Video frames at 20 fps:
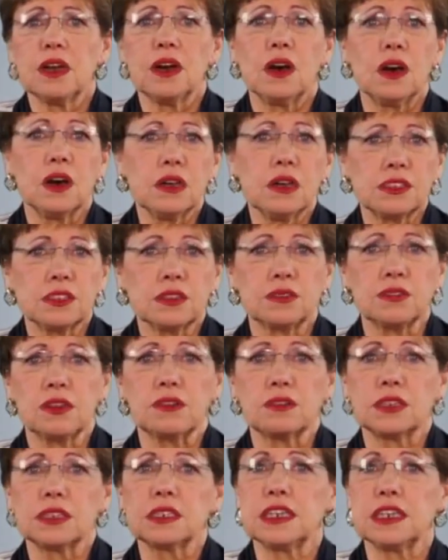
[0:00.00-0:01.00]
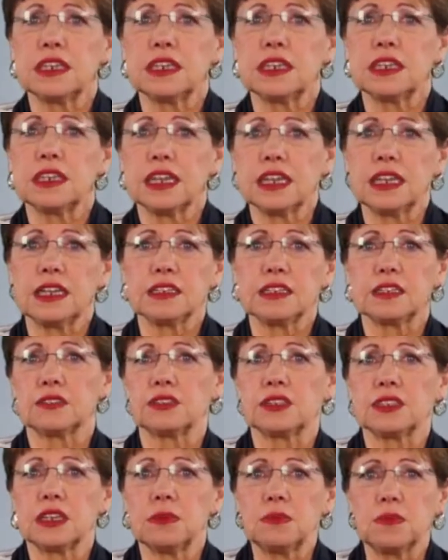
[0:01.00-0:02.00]
Also notice that the dates
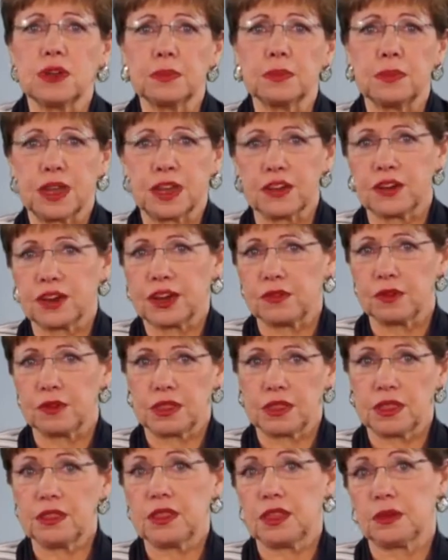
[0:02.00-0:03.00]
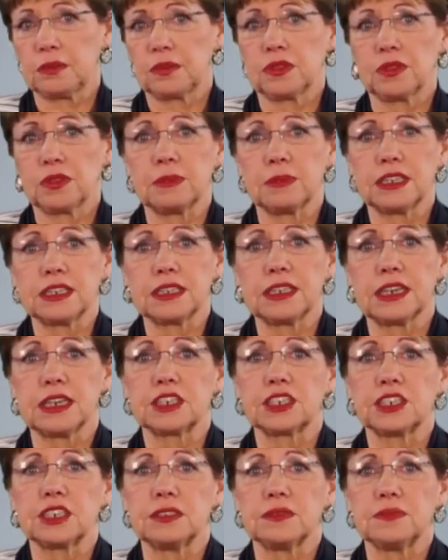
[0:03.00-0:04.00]
are somewhat varied within the employment
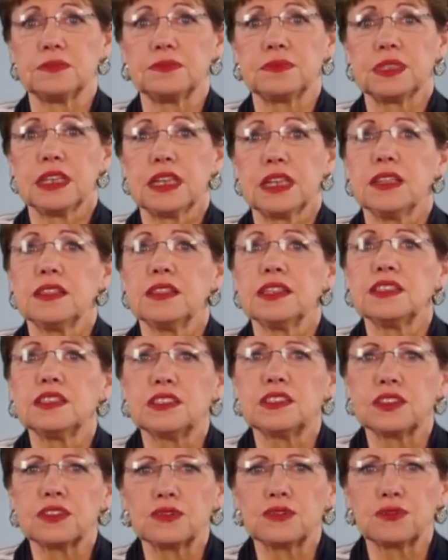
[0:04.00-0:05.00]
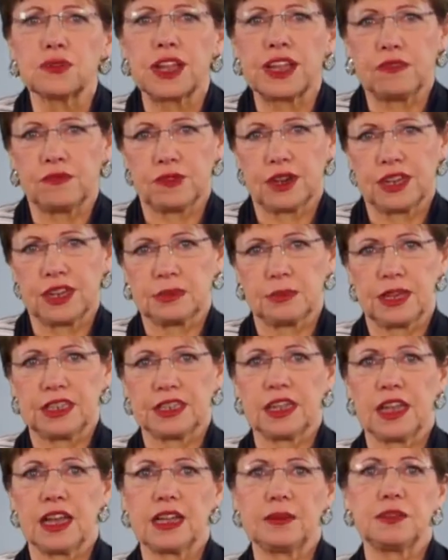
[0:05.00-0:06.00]
section. This is a great resume
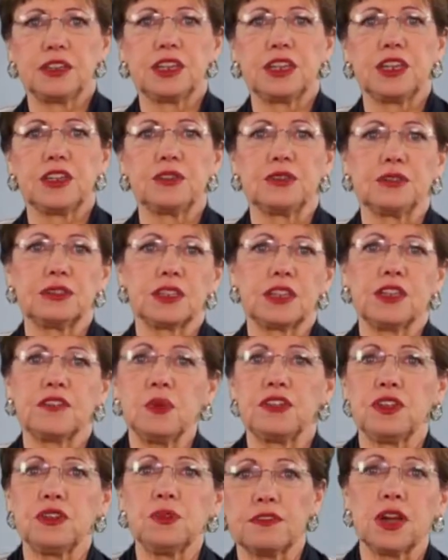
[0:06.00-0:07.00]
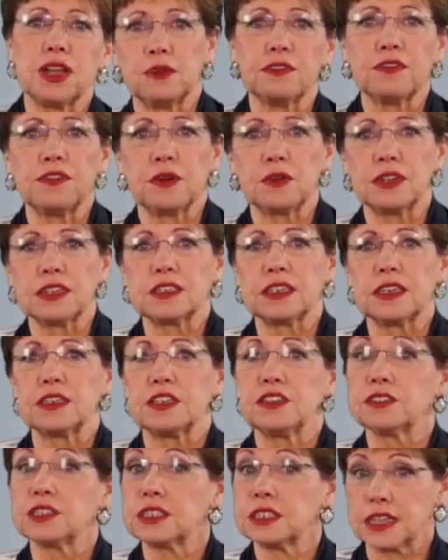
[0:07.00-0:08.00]
type to use if you want to focus
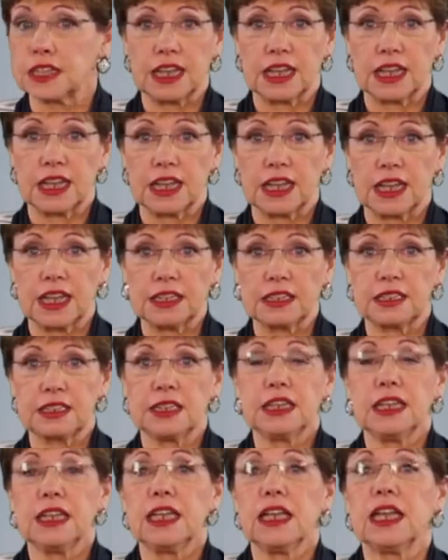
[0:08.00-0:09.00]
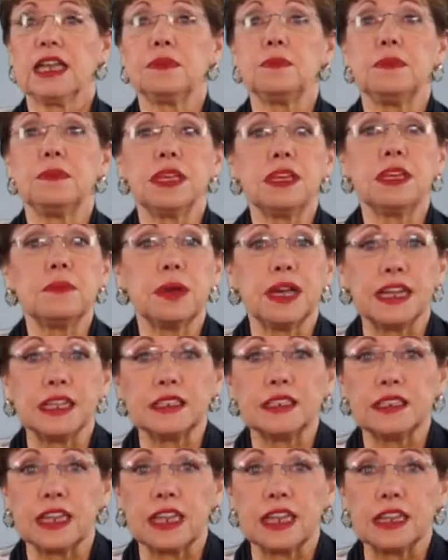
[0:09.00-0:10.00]
on your skill sets and
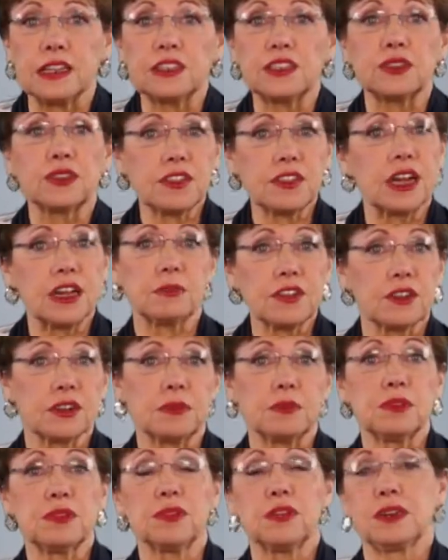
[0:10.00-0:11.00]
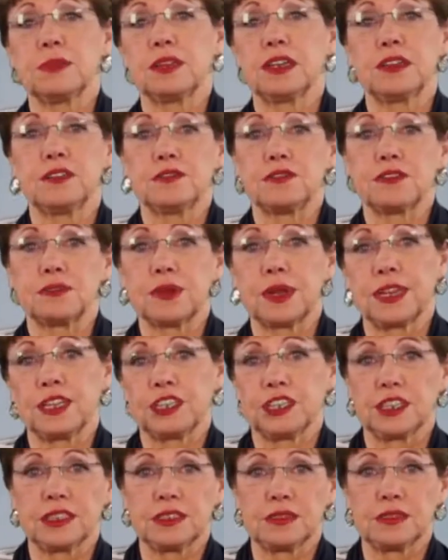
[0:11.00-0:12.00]
minimize dates or other employment
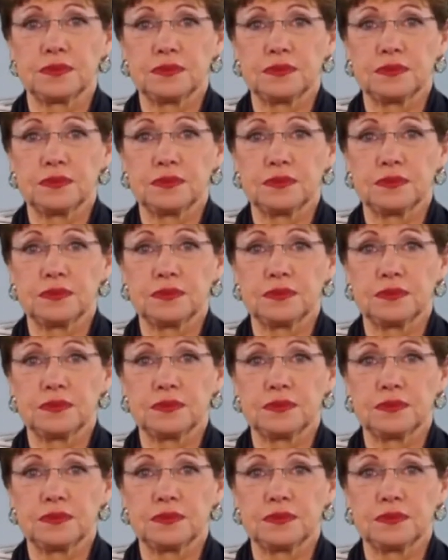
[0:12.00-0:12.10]
information.